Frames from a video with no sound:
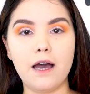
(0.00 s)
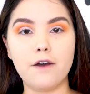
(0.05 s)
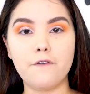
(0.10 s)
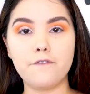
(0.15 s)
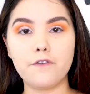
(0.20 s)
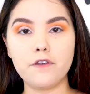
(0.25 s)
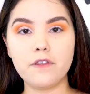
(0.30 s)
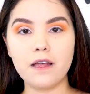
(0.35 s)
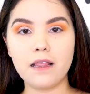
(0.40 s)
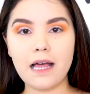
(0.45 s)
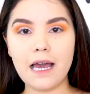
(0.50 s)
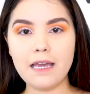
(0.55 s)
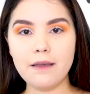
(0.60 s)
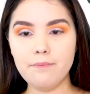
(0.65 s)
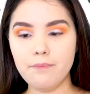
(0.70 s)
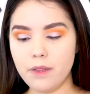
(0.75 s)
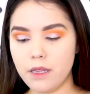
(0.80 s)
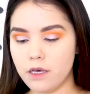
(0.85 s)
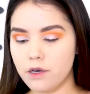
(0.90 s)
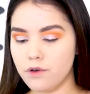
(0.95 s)
For the light
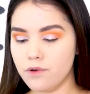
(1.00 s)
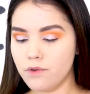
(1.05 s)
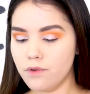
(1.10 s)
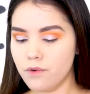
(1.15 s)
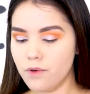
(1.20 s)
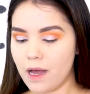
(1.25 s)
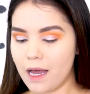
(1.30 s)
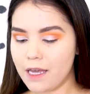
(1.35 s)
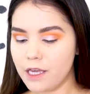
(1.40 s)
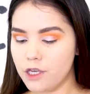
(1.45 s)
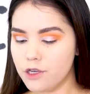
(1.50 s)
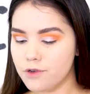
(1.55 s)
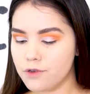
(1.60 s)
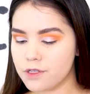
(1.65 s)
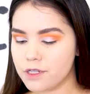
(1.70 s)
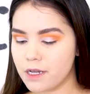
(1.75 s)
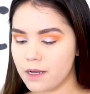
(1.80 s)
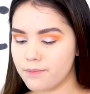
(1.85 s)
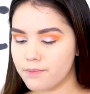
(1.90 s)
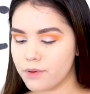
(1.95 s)
blue, I
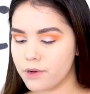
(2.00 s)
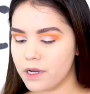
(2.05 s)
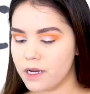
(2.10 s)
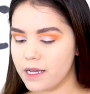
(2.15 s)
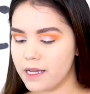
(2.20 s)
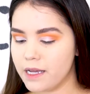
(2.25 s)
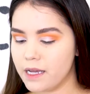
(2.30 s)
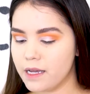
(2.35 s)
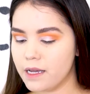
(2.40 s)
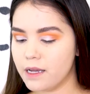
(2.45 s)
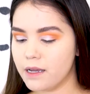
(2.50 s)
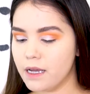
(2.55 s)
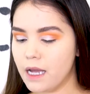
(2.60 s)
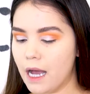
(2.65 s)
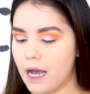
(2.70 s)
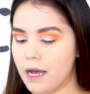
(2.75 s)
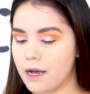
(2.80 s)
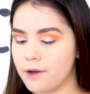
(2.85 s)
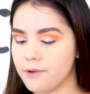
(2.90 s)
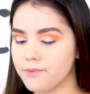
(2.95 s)
used a pretty
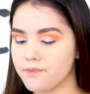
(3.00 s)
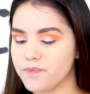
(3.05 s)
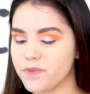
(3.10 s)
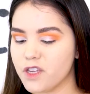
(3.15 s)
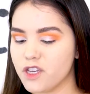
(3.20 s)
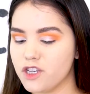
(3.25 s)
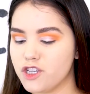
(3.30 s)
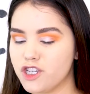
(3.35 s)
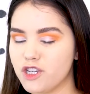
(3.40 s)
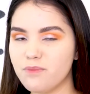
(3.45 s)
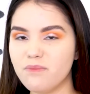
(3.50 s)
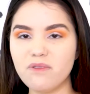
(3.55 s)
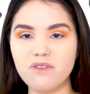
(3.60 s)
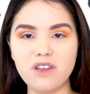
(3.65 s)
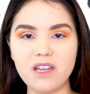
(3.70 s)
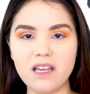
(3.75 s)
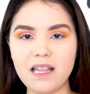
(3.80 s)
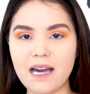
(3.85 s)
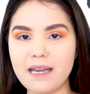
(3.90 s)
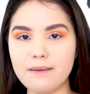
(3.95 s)

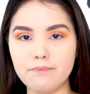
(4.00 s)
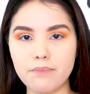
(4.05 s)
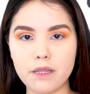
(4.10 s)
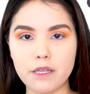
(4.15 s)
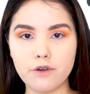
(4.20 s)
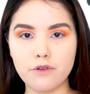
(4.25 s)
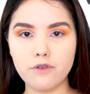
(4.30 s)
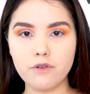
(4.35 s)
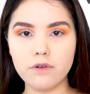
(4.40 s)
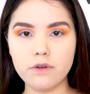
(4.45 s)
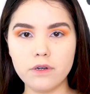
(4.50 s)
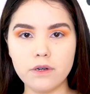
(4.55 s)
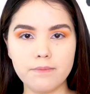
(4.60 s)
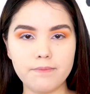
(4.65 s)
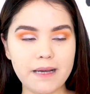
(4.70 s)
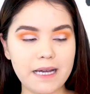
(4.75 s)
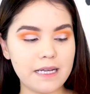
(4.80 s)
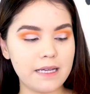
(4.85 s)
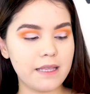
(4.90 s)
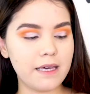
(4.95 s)
shimmery light blue
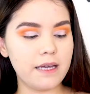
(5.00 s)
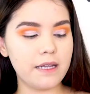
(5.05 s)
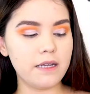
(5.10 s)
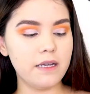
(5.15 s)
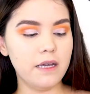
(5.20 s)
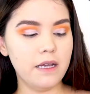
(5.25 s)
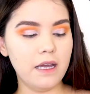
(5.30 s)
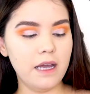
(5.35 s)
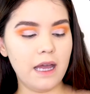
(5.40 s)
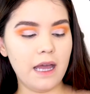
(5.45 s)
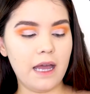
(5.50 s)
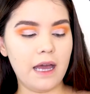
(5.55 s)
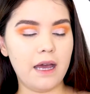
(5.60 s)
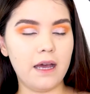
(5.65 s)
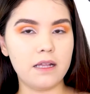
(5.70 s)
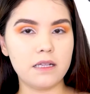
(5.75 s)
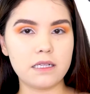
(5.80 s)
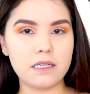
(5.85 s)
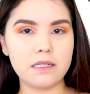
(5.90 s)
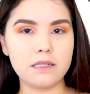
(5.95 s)
back then,
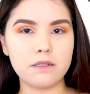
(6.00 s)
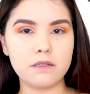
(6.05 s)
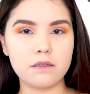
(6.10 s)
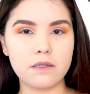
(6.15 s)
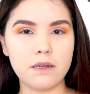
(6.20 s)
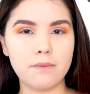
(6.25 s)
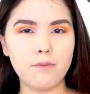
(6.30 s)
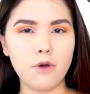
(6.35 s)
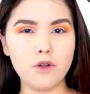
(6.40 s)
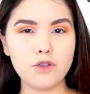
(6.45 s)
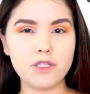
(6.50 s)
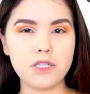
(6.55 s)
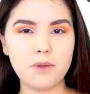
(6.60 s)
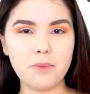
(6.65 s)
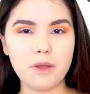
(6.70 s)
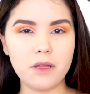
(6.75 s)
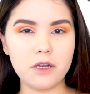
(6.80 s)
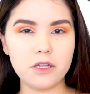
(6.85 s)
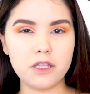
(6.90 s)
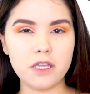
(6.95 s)
and The most
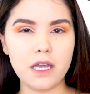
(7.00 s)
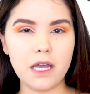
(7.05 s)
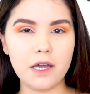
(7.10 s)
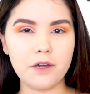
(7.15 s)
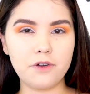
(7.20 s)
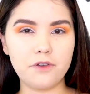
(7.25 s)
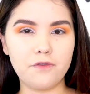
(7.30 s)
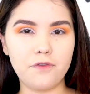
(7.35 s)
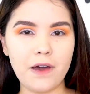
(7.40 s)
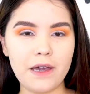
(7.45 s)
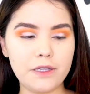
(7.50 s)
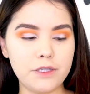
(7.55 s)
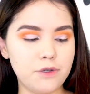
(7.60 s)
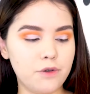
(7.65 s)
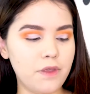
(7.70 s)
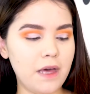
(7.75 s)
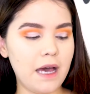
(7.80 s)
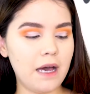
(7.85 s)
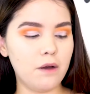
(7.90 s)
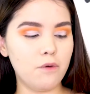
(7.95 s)
similar thing I could find to
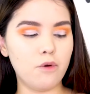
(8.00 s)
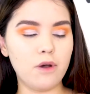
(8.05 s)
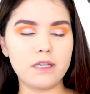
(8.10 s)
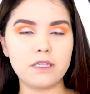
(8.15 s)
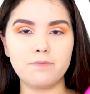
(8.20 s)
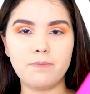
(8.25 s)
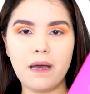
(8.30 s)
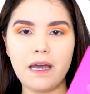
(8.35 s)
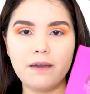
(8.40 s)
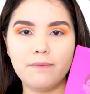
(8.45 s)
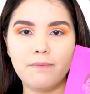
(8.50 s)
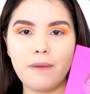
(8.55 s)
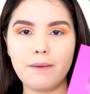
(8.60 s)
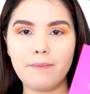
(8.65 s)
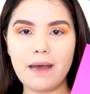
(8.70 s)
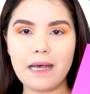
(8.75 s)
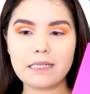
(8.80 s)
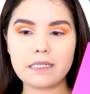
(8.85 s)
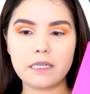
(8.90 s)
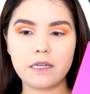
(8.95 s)
that was by my
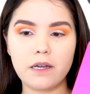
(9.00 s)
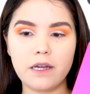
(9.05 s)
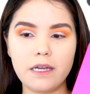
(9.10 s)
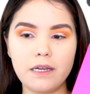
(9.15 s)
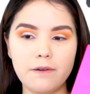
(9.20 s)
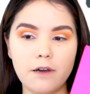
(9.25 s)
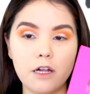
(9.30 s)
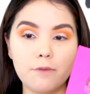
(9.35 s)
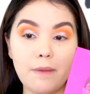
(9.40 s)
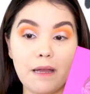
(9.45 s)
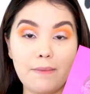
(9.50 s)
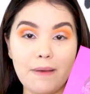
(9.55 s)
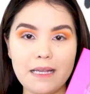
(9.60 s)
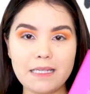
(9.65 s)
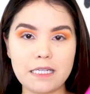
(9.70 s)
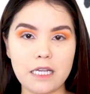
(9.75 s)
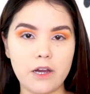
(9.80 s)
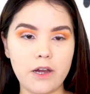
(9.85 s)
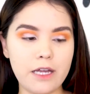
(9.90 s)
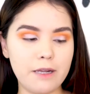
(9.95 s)
masquerade, on my
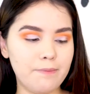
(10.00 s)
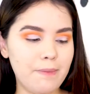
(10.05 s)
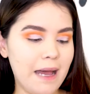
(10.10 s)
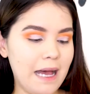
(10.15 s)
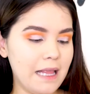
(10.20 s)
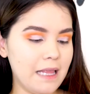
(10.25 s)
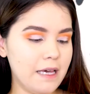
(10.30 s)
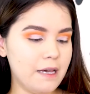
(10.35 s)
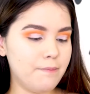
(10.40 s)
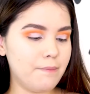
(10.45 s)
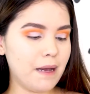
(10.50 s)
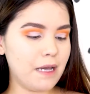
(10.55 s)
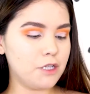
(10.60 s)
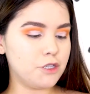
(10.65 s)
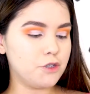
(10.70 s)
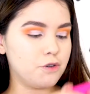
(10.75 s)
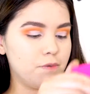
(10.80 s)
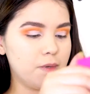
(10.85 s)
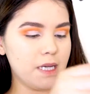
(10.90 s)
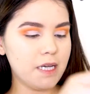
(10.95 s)
Masquerade palette by
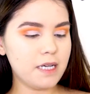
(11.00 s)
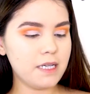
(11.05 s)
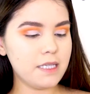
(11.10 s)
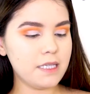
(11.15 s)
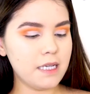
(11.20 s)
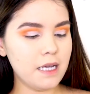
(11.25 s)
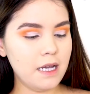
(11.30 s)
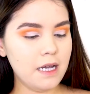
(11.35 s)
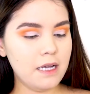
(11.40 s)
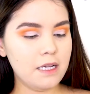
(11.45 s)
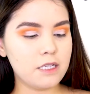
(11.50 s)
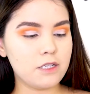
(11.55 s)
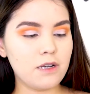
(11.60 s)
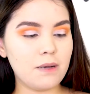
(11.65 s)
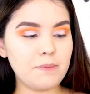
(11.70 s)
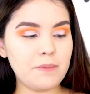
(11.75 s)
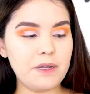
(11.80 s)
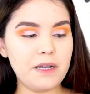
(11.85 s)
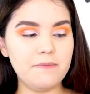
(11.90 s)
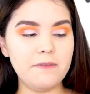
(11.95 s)
JuviAs. So
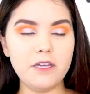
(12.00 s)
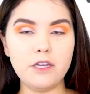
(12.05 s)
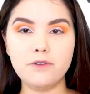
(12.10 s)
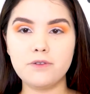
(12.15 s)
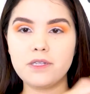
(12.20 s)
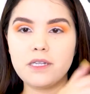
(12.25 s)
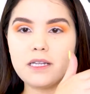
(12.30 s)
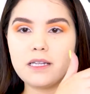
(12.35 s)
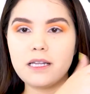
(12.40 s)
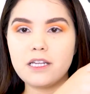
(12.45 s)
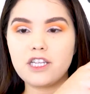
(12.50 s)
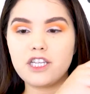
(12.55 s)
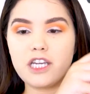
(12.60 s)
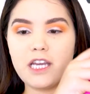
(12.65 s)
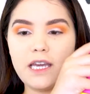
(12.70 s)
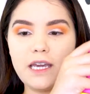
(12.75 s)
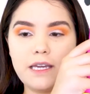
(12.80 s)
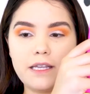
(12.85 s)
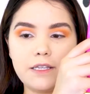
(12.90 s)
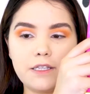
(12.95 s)
I'm going to be using the
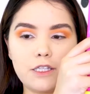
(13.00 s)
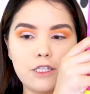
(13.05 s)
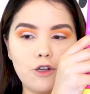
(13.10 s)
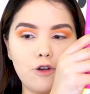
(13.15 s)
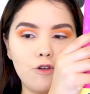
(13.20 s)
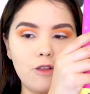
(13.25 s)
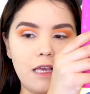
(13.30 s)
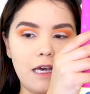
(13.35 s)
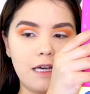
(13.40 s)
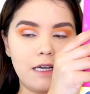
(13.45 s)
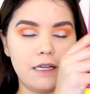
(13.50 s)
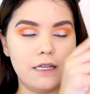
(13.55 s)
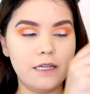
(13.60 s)
shade Sola.